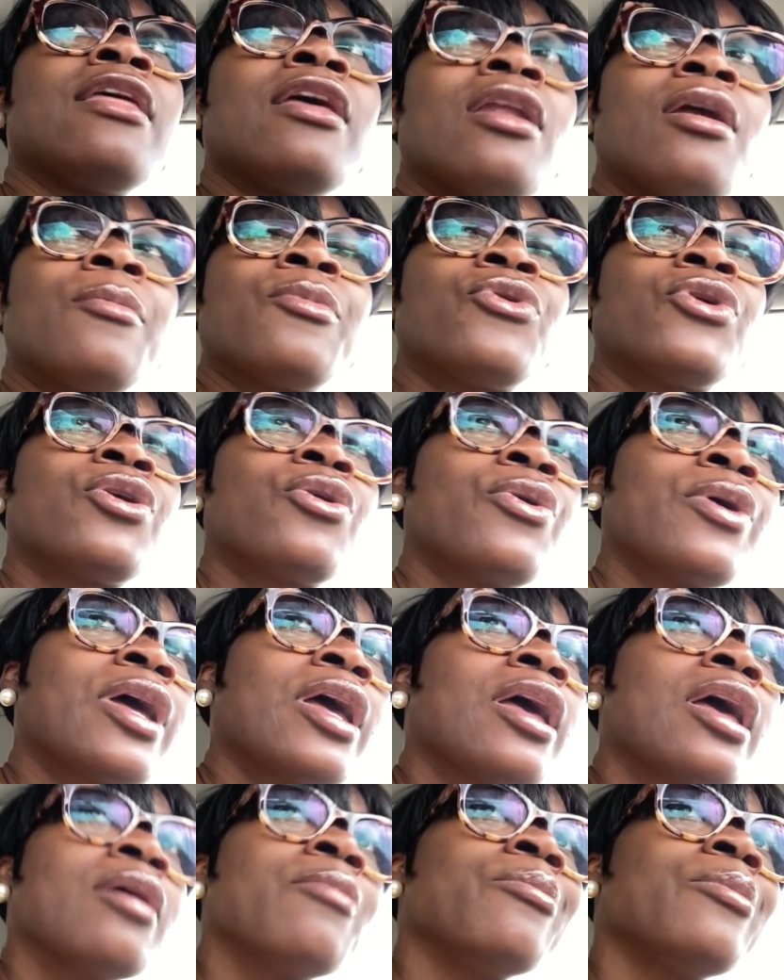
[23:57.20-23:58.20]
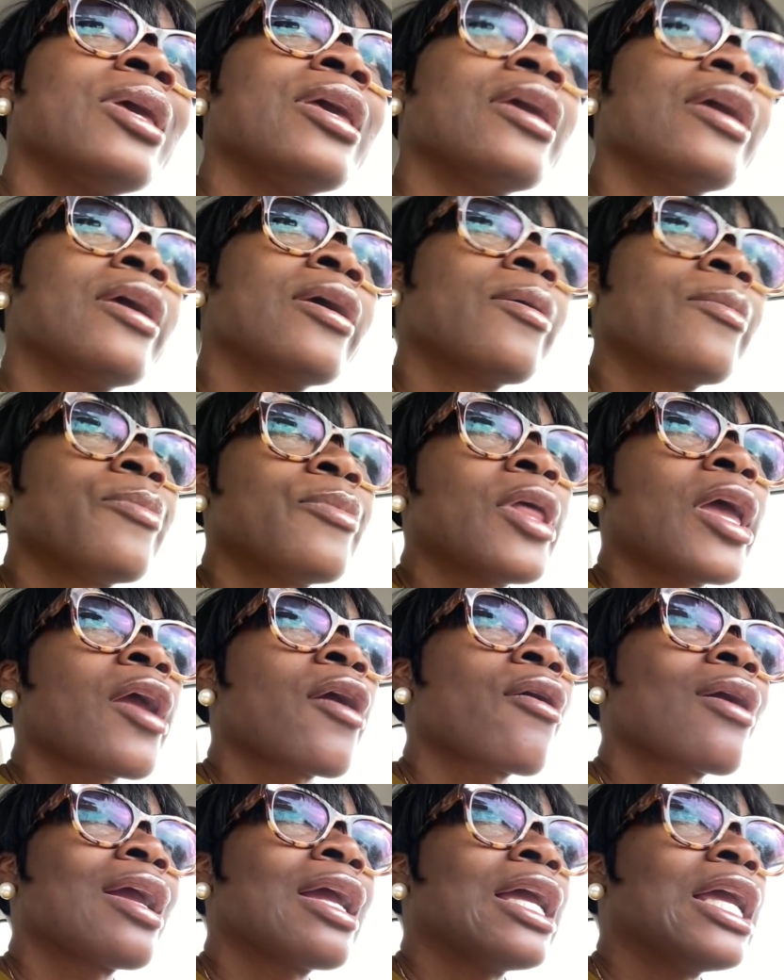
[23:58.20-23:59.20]
then i'm gonna go ahead and meet him
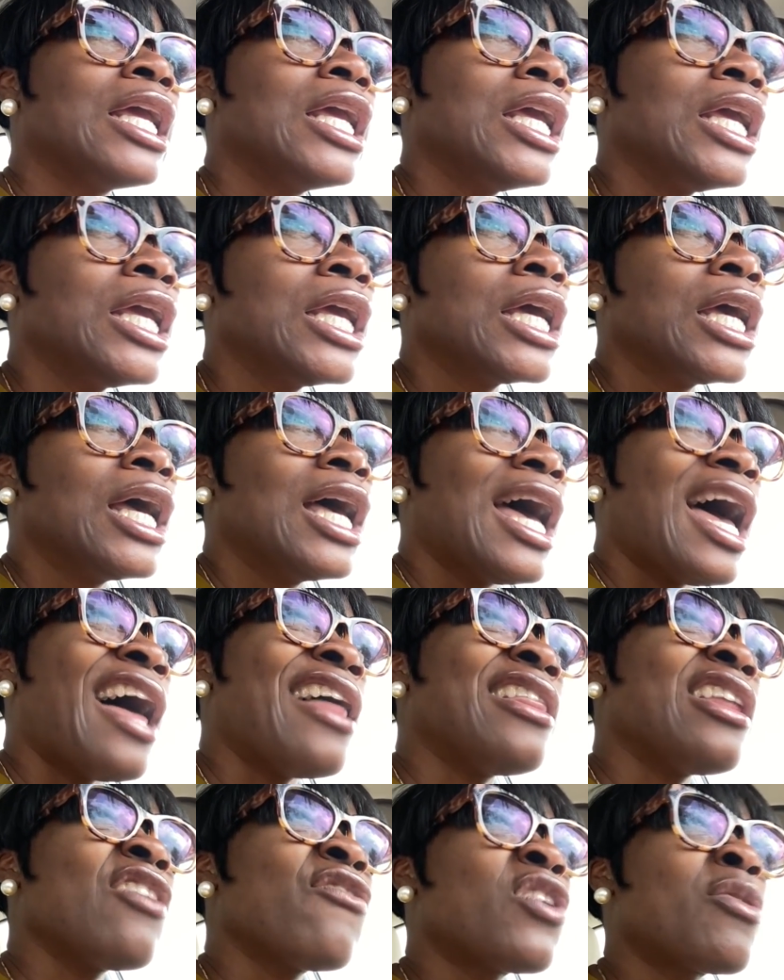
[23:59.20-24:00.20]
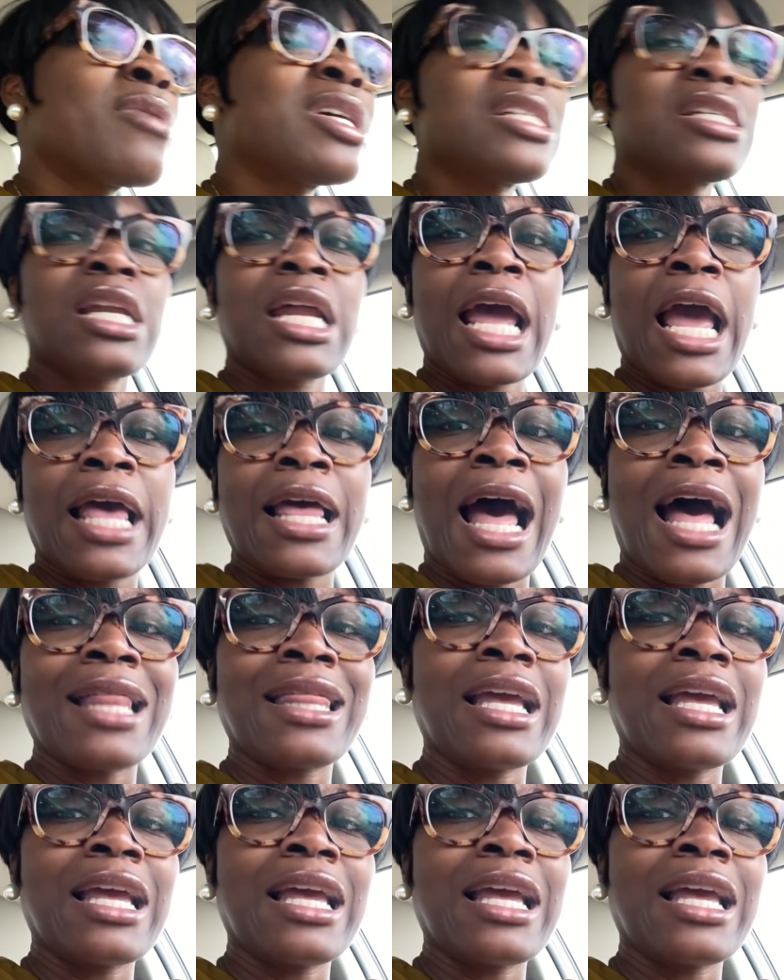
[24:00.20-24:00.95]
there and eat and then for the rest of the day i